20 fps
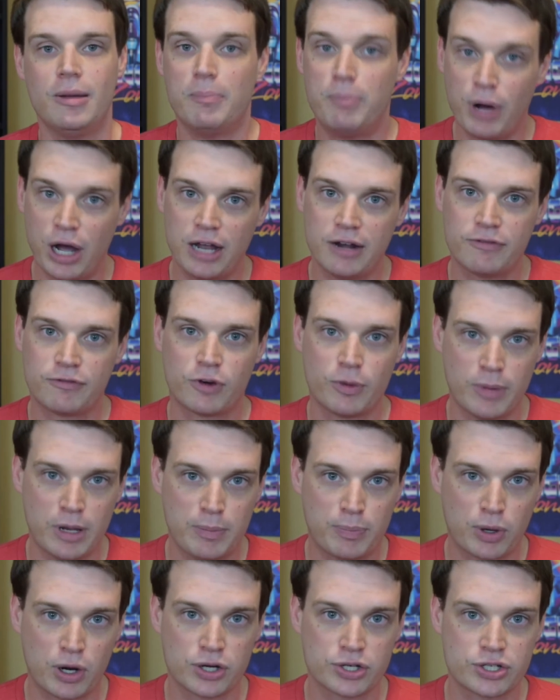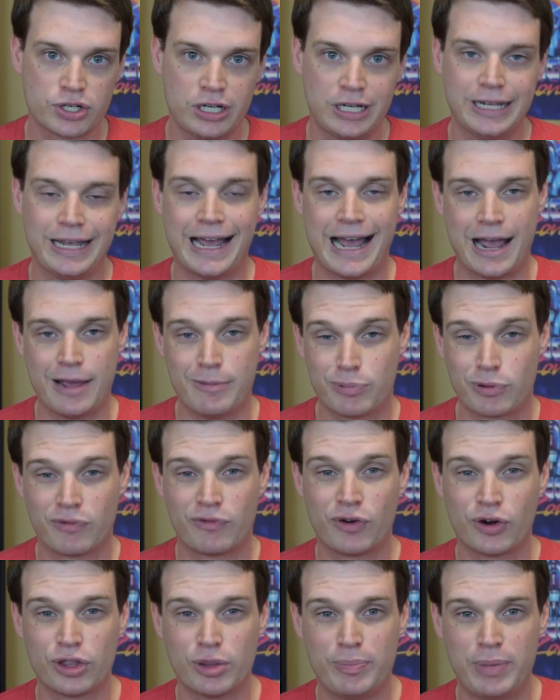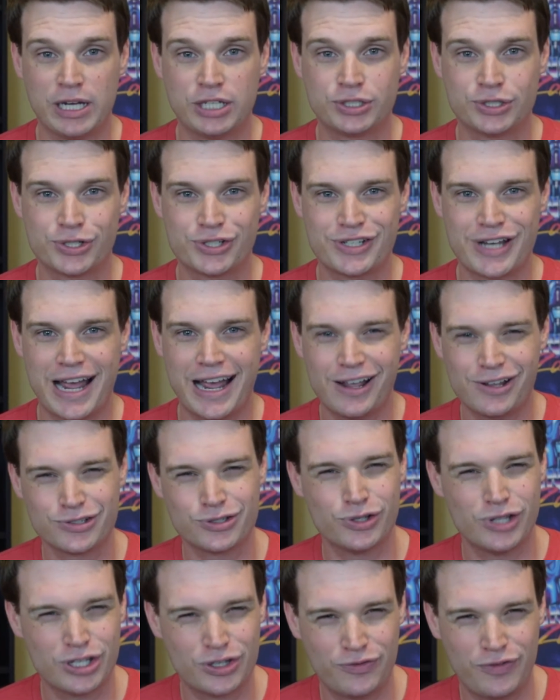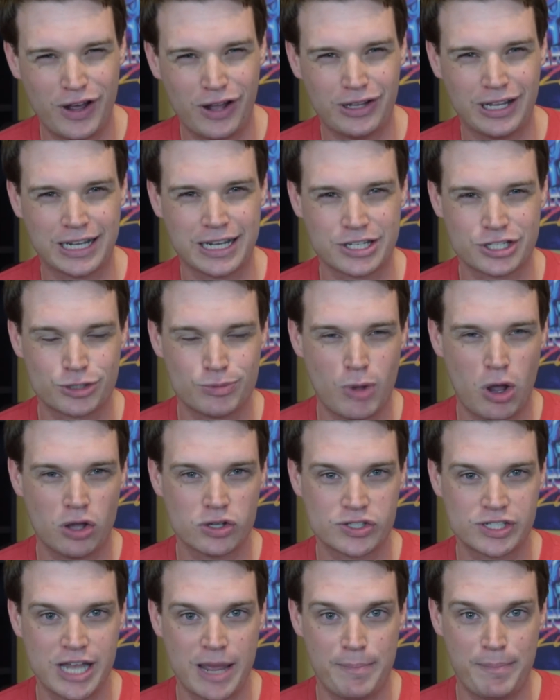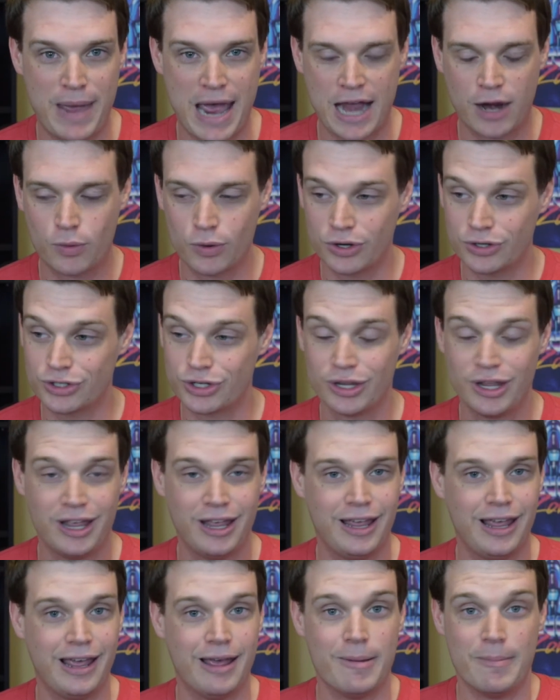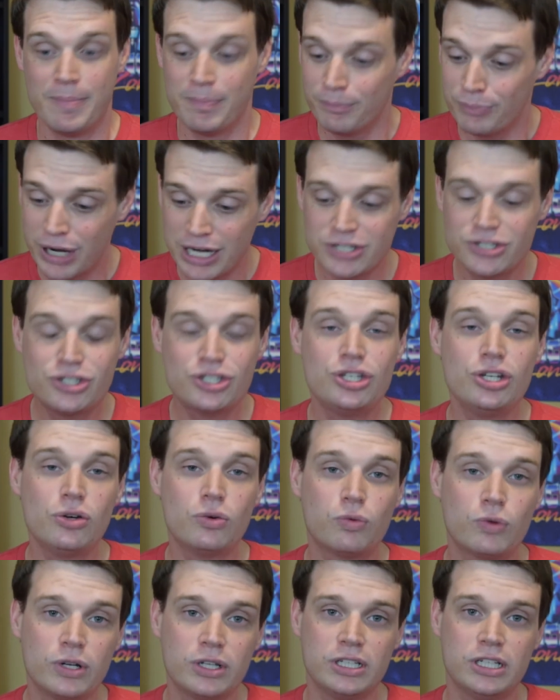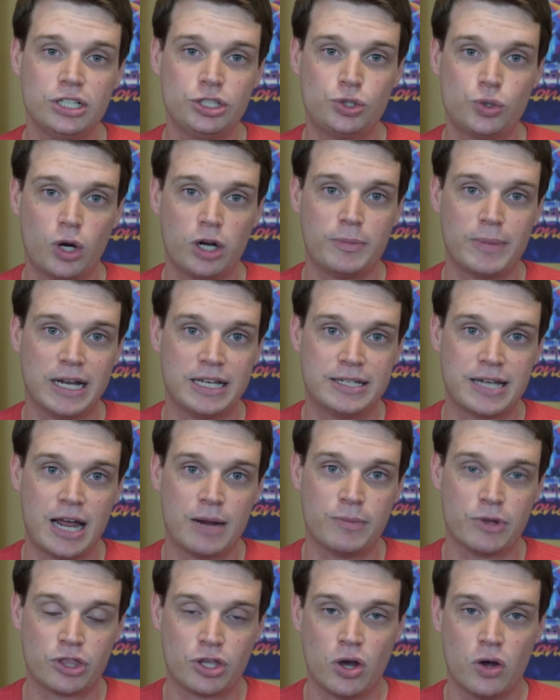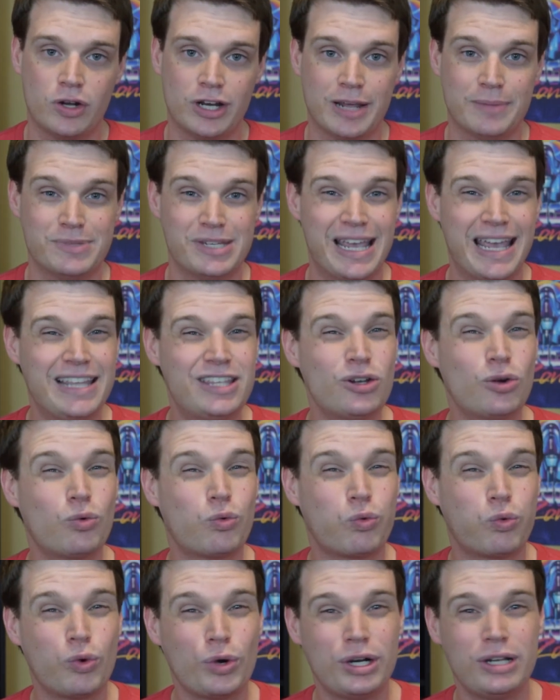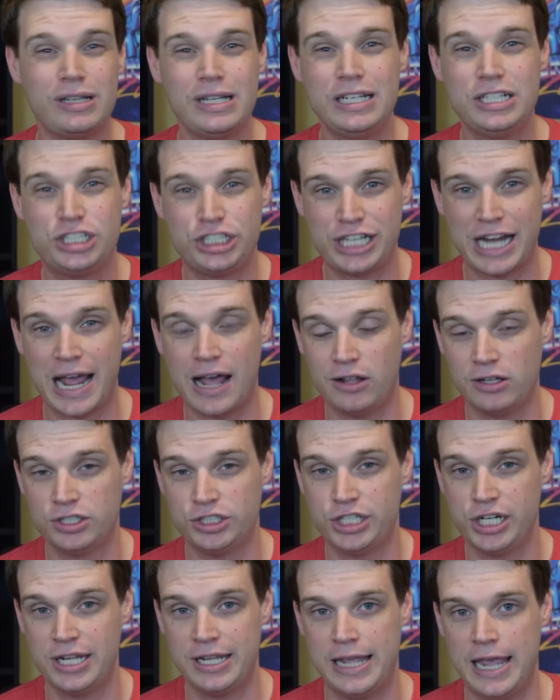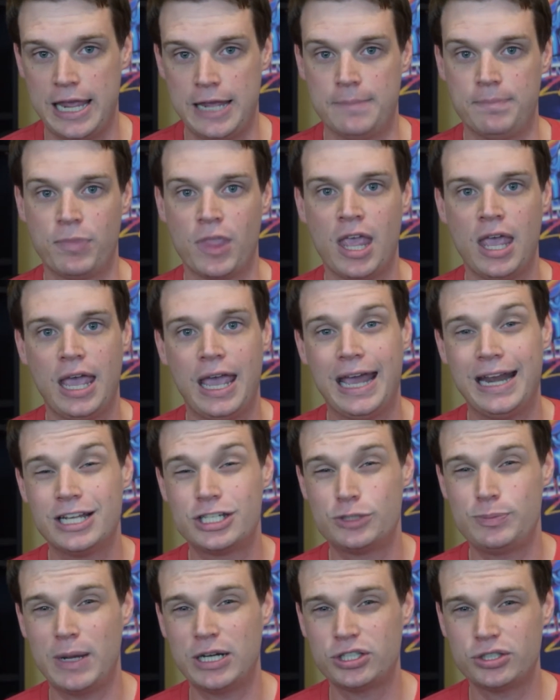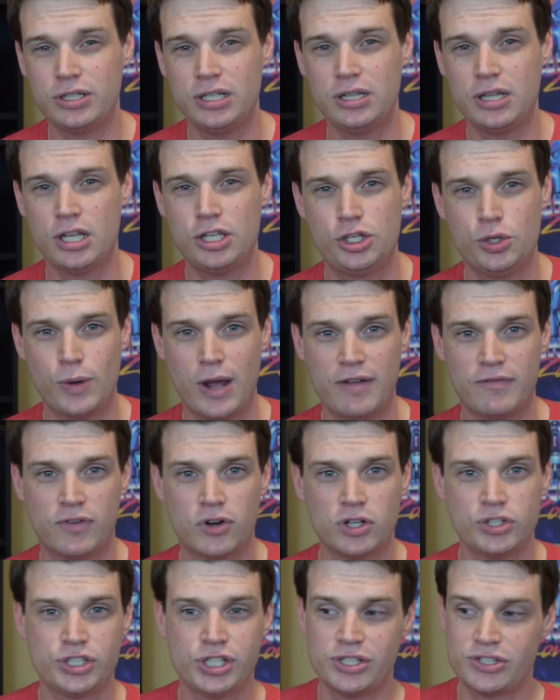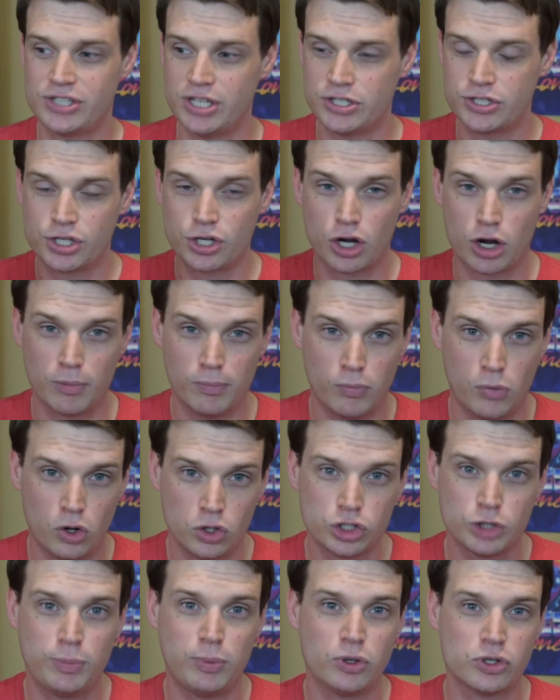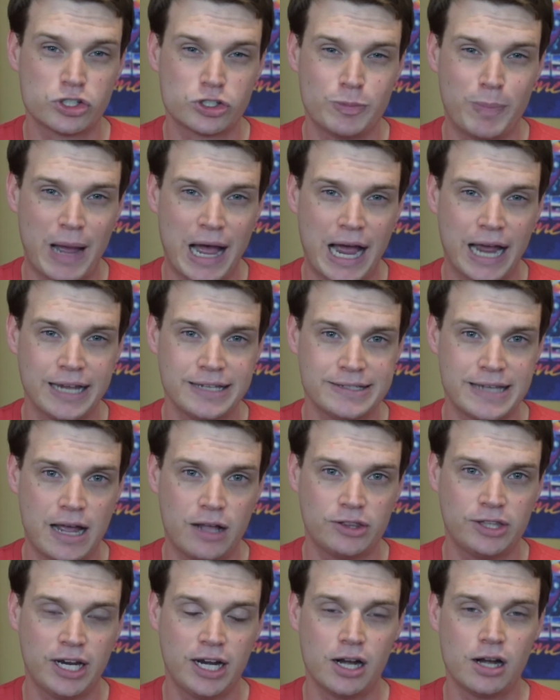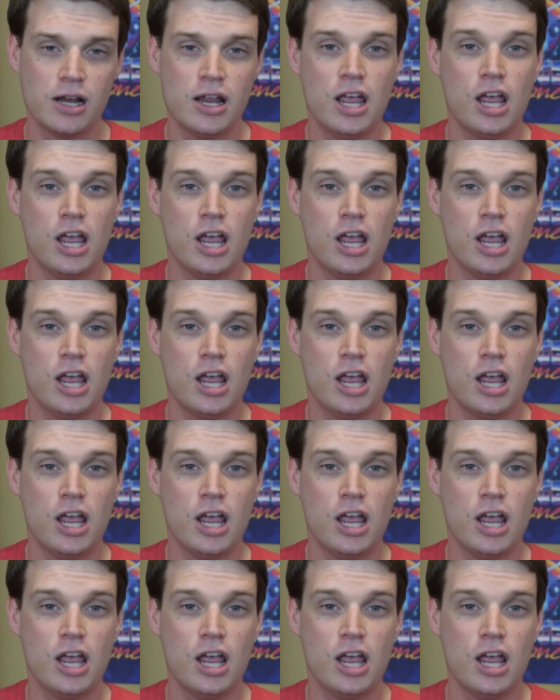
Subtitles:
But for me personally, I prefer the Picture style, so this felt like a small step backwards. But I still really enjoyed my time with Codenames. It's a really challenging game, and especially in the duet version, since there are multiple spies out there,